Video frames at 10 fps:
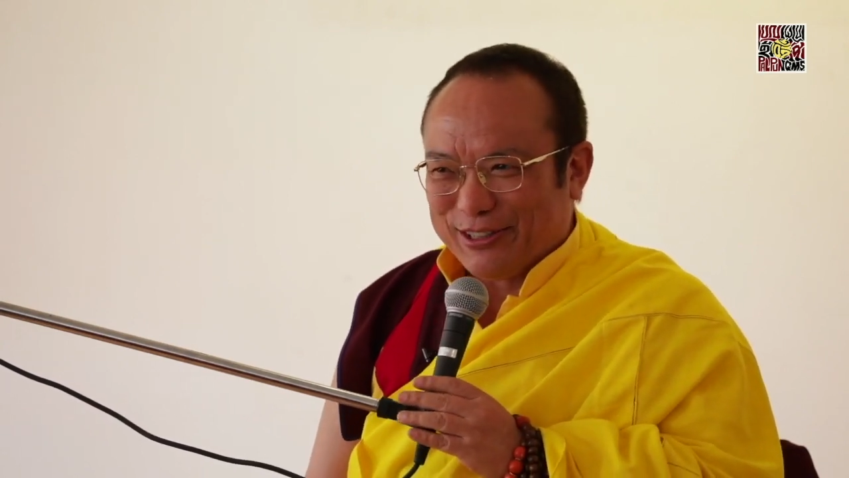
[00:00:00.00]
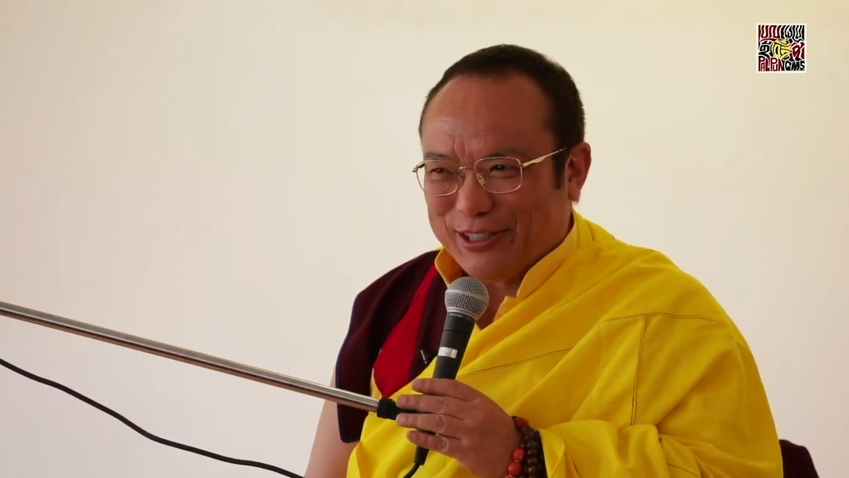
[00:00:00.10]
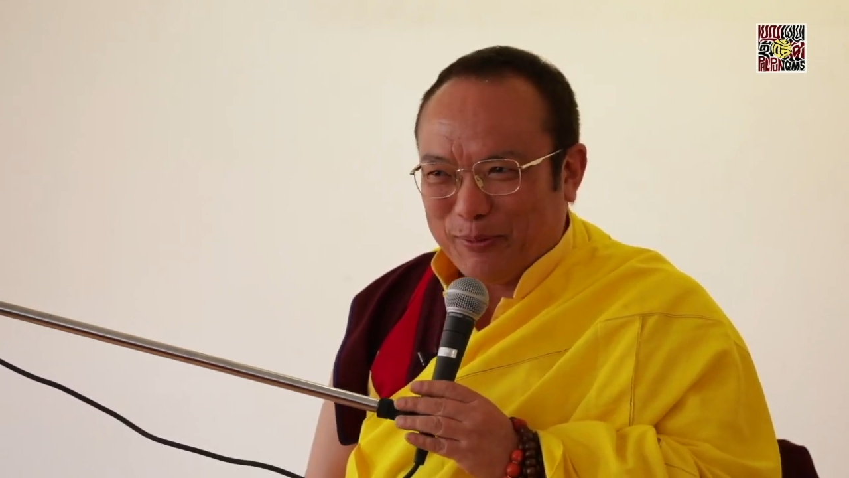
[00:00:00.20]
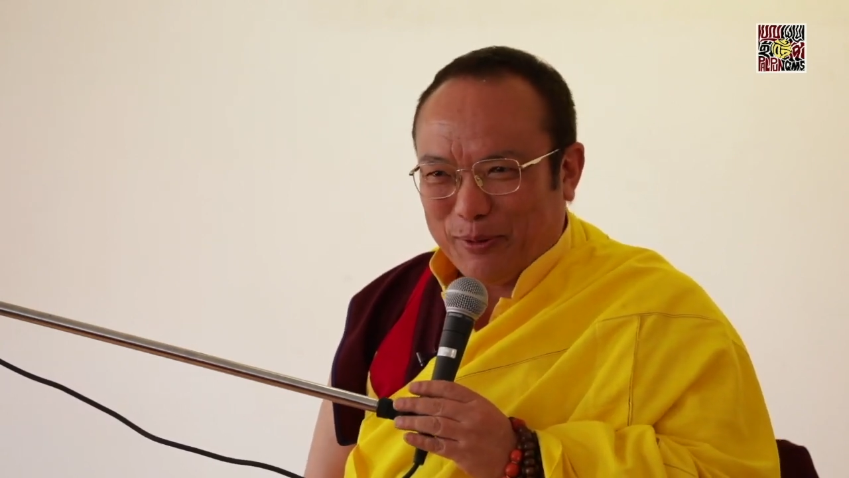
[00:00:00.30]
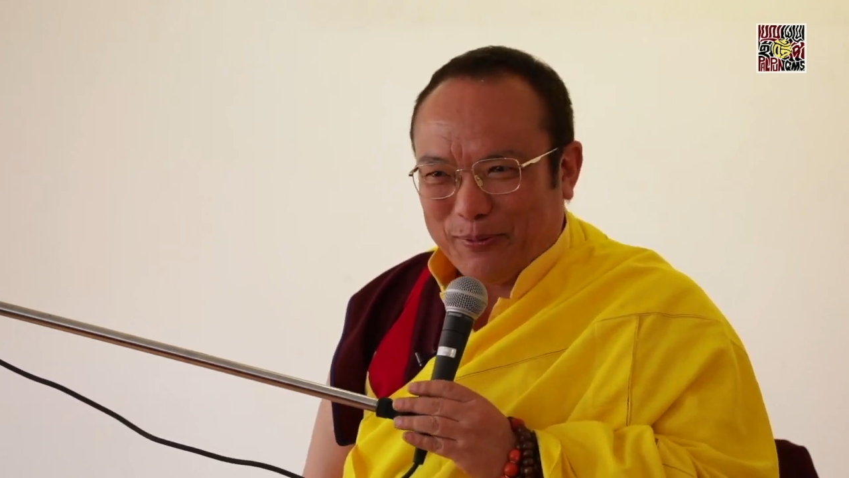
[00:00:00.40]

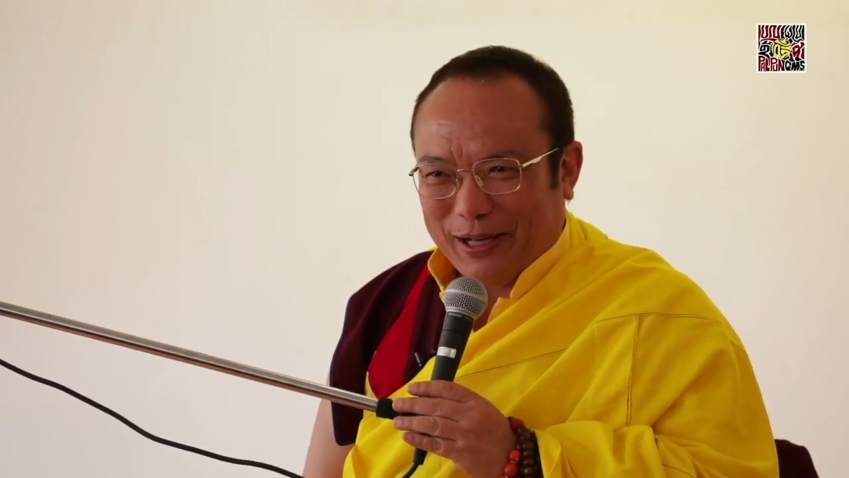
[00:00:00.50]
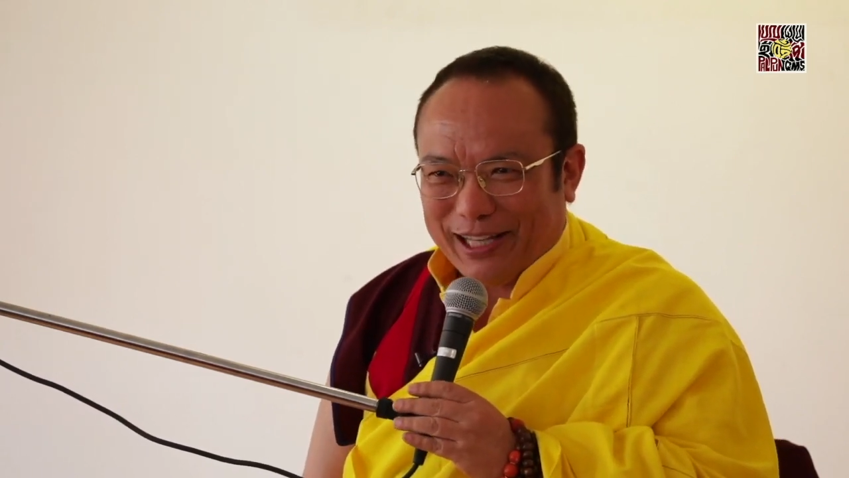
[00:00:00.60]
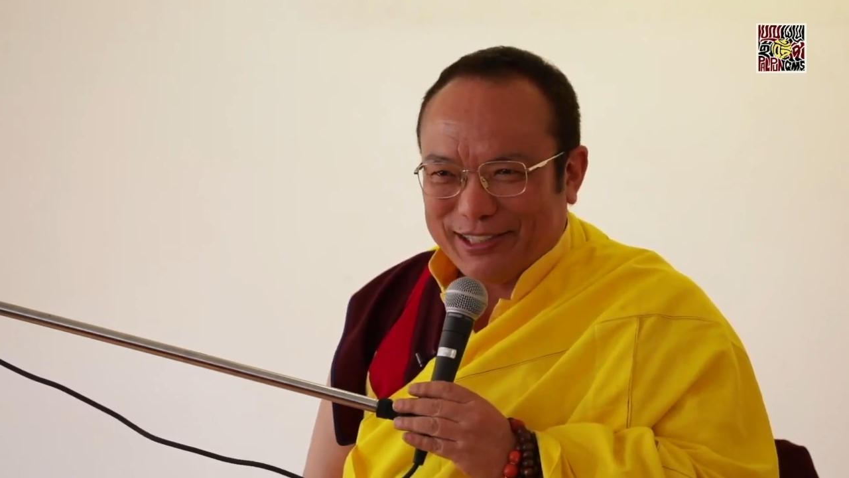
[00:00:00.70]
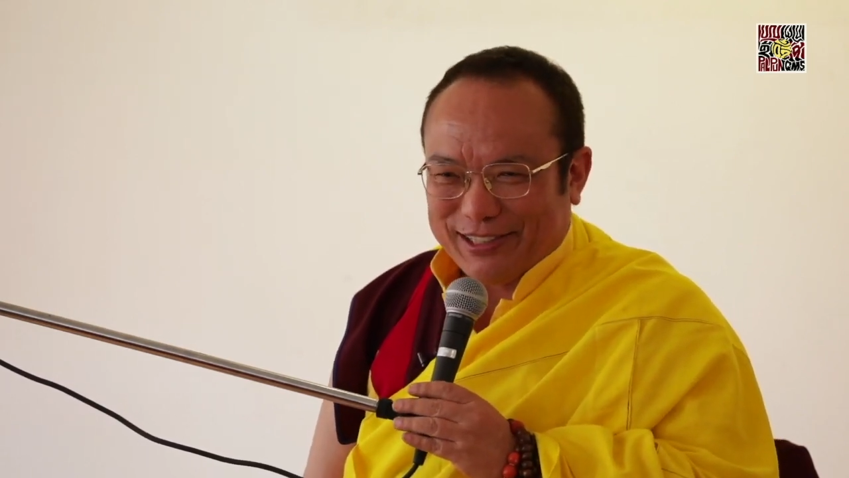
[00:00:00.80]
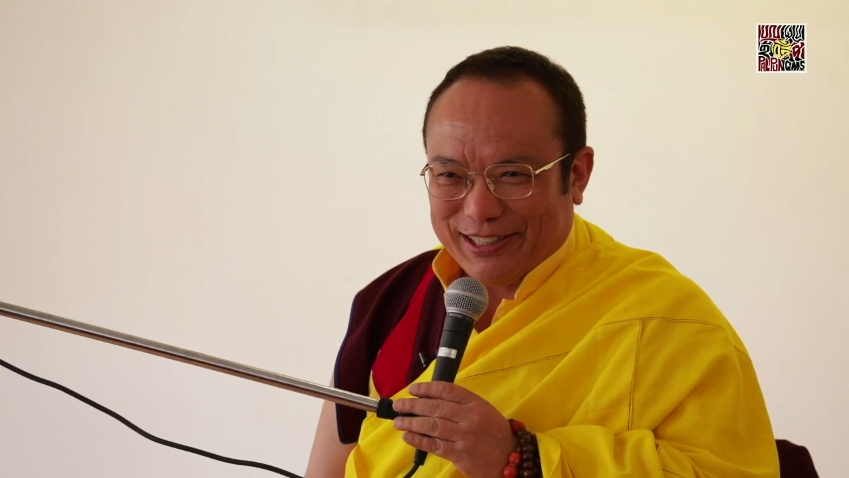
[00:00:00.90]
Some of
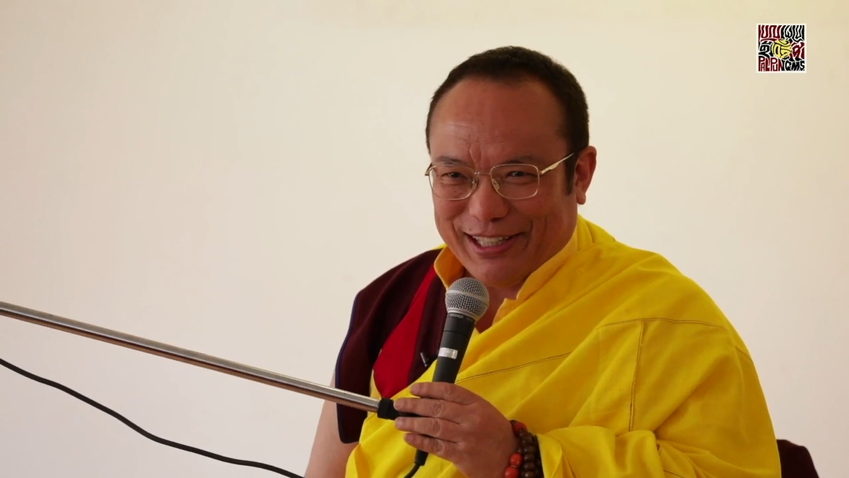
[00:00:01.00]
us